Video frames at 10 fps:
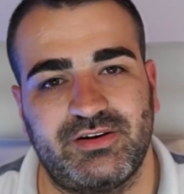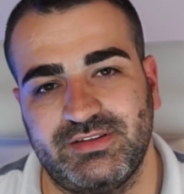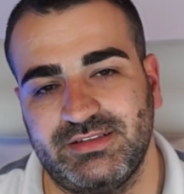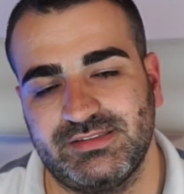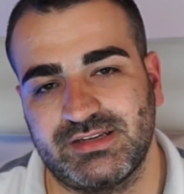
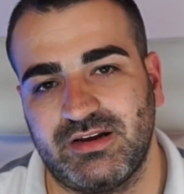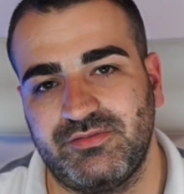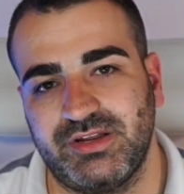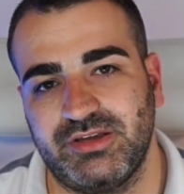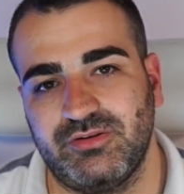they
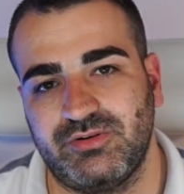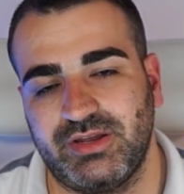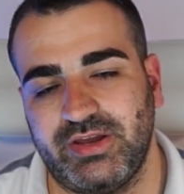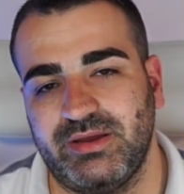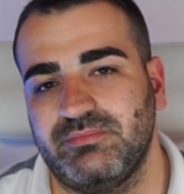discovering your
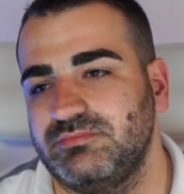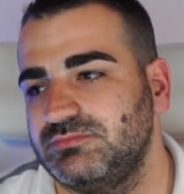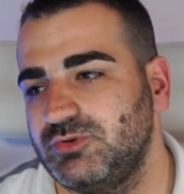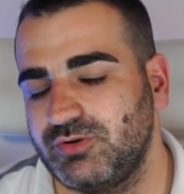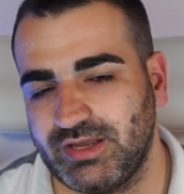game
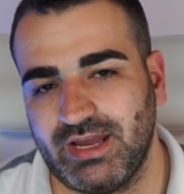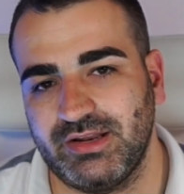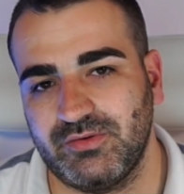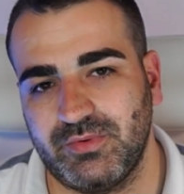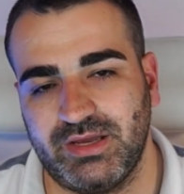
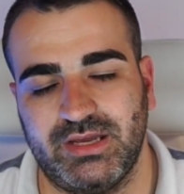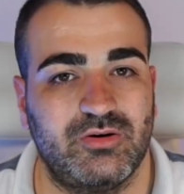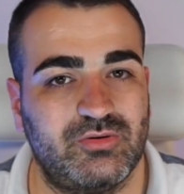organic way,